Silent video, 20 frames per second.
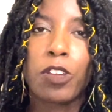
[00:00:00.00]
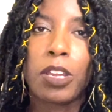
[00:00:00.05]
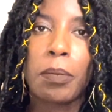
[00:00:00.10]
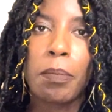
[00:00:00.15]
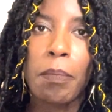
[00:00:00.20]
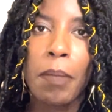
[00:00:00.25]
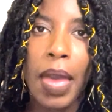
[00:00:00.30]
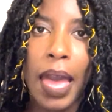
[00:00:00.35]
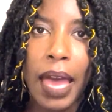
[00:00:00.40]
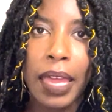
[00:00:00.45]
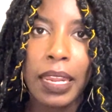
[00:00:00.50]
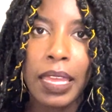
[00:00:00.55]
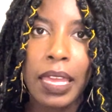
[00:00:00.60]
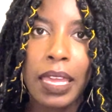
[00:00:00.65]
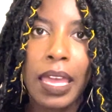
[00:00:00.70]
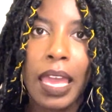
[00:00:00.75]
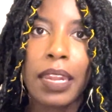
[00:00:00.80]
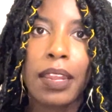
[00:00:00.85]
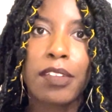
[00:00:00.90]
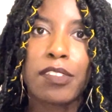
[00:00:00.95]
matting
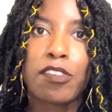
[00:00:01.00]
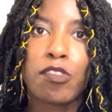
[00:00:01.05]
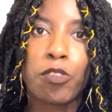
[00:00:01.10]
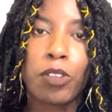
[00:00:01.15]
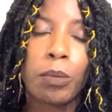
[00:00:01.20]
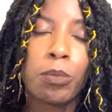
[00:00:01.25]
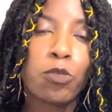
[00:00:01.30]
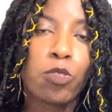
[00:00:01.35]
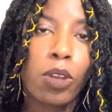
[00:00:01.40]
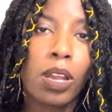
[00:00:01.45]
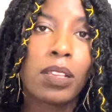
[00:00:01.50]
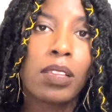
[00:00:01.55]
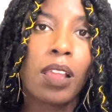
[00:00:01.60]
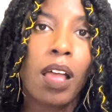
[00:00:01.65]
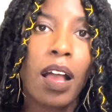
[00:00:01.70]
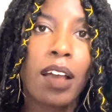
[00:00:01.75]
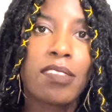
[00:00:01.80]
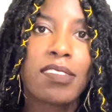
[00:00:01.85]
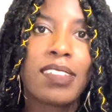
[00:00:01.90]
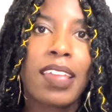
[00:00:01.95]
and extreme
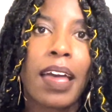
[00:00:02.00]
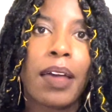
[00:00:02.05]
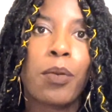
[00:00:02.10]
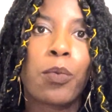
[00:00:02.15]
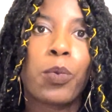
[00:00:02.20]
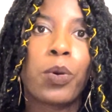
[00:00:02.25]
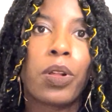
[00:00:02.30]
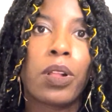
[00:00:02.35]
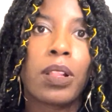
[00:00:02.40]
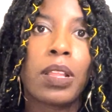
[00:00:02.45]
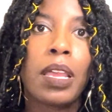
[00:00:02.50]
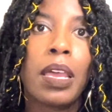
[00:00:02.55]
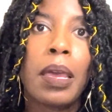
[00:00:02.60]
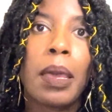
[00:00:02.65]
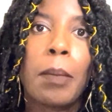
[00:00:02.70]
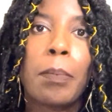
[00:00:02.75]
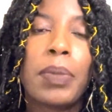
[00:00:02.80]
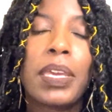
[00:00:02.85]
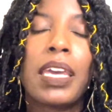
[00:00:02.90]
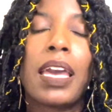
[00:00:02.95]
dreadlocks that will
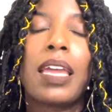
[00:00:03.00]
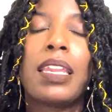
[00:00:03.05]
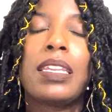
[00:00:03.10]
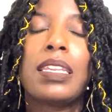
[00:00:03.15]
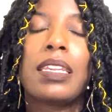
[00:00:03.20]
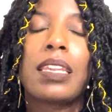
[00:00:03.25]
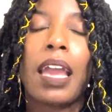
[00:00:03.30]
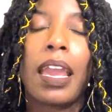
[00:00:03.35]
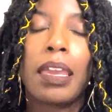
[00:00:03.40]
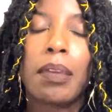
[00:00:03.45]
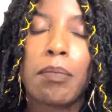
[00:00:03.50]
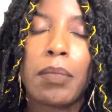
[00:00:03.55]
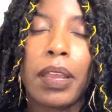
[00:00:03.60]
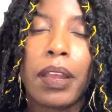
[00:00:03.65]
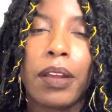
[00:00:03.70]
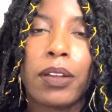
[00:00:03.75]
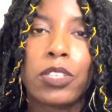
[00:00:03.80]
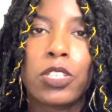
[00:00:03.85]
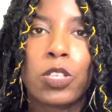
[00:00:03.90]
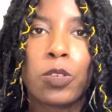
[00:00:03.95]
be a
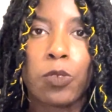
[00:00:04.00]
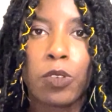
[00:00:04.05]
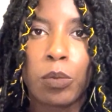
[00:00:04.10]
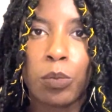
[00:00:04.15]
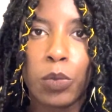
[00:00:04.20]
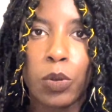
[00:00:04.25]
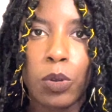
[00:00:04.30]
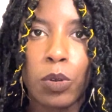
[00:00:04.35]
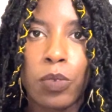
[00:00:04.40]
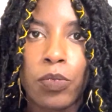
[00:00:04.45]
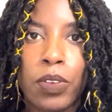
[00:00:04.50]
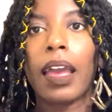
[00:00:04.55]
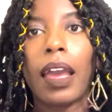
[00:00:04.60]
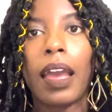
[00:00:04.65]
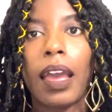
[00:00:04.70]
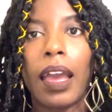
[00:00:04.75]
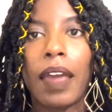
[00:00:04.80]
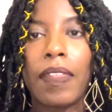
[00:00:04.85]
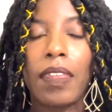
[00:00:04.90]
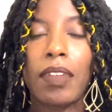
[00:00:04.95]
nightmare to remove.
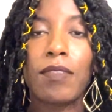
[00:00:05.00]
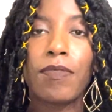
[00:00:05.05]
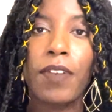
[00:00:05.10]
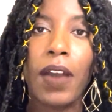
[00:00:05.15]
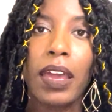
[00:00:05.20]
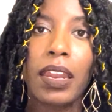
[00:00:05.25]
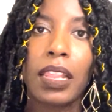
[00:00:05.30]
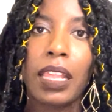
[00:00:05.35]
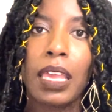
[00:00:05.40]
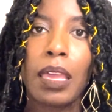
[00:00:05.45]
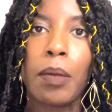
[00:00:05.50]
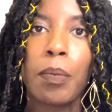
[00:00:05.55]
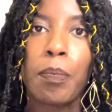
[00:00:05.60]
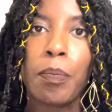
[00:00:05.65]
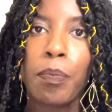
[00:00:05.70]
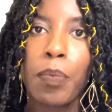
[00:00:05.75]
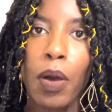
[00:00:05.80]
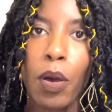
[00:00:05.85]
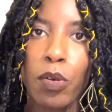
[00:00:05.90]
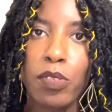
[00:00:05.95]
And then finally,
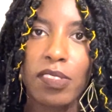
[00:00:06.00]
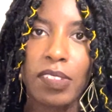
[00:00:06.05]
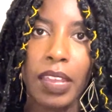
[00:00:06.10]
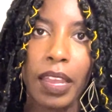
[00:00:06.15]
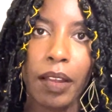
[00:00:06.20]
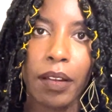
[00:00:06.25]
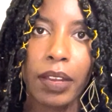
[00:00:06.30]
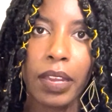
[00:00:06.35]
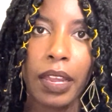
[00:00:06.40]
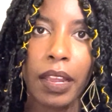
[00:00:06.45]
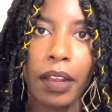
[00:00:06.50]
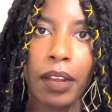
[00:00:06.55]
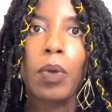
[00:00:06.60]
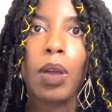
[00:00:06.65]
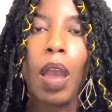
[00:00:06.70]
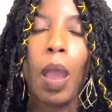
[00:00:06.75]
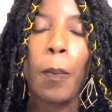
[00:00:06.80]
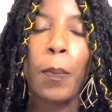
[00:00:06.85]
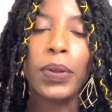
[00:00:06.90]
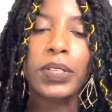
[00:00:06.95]
post-hair care.
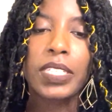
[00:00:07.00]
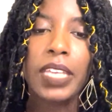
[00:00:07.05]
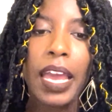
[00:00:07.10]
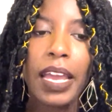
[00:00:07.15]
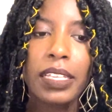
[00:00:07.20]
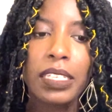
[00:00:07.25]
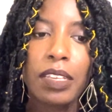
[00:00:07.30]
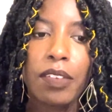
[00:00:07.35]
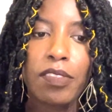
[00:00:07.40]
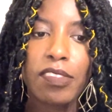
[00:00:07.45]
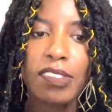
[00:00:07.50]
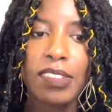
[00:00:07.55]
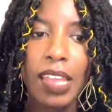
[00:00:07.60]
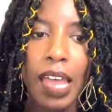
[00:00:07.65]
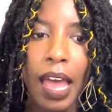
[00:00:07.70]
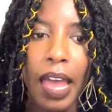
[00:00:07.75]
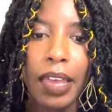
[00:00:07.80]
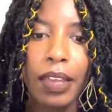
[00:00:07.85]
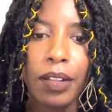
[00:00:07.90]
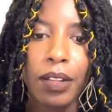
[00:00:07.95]
A protective
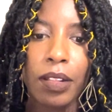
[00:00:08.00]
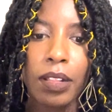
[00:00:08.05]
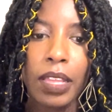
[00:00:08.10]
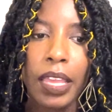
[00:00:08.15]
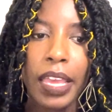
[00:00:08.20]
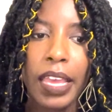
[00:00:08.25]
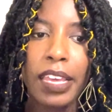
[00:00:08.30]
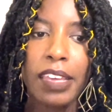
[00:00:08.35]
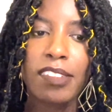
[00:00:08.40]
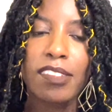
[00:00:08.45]
style is